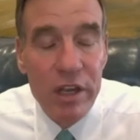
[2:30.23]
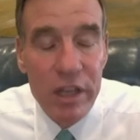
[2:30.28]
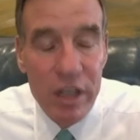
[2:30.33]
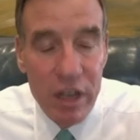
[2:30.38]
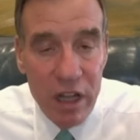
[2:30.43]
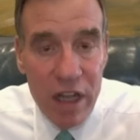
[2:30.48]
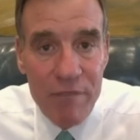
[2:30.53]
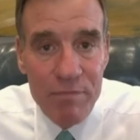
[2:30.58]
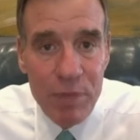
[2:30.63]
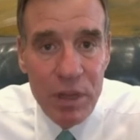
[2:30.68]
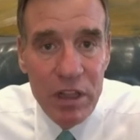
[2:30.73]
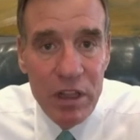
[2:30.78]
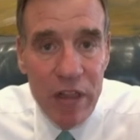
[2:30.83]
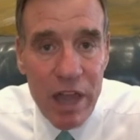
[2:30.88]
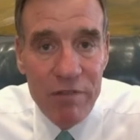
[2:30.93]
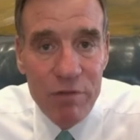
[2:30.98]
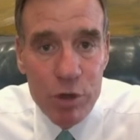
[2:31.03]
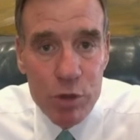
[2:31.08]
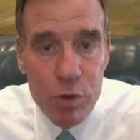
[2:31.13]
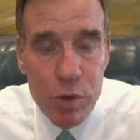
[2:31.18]
It'll have to be
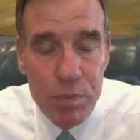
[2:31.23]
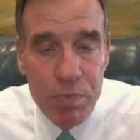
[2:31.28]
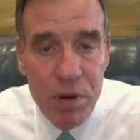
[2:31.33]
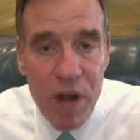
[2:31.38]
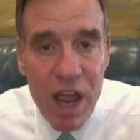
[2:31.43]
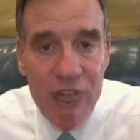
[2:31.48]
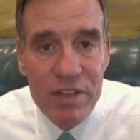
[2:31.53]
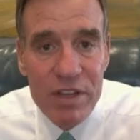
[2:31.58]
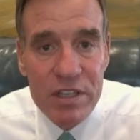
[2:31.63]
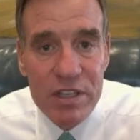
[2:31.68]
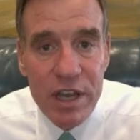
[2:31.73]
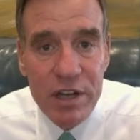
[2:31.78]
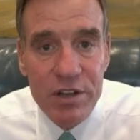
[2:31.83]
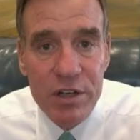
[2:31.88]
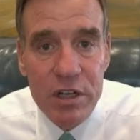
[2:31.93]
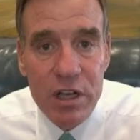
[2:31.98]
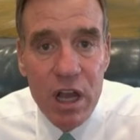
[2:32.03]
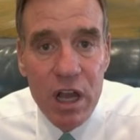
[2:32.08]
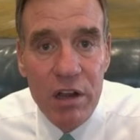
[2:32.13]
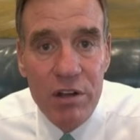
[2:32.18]
leveraged with private sector
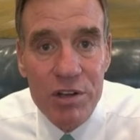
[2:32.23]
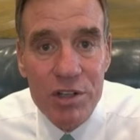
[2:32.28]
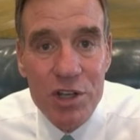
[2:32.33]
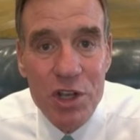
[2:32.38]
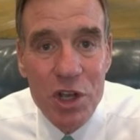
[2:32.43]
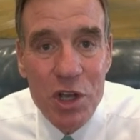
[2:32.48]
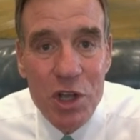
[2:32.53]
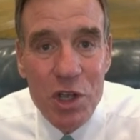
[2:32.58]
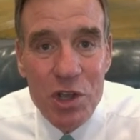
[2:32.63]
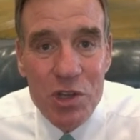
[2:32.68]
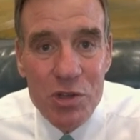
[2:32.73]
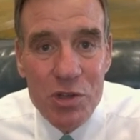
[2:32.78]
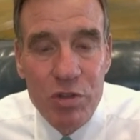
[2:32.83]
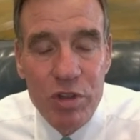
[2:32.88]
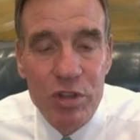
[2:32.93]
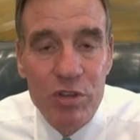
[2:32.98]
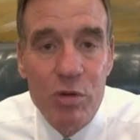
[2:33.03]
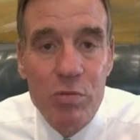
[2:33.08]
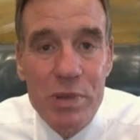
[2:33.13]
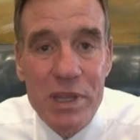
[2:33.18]
dollars, so
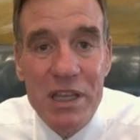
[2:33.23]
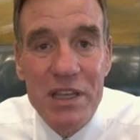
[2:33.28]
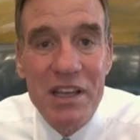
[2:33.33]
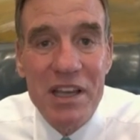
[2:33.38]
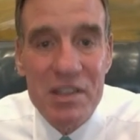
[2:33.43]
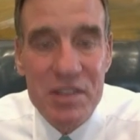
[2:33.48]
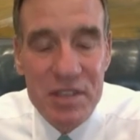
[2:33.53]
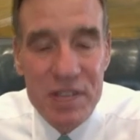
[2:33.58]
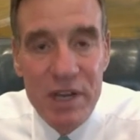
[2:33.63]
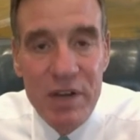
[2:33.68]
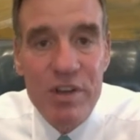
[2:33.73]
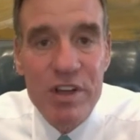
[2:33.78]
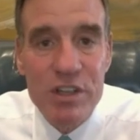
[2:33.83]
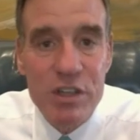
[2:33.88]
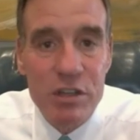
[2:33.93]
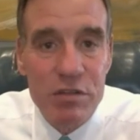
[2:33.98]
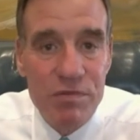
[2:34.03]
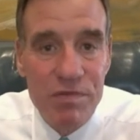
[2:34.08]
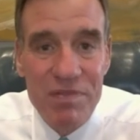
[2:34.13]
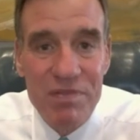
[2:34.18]
that there'll be a series
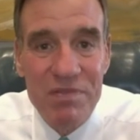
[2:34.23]
of,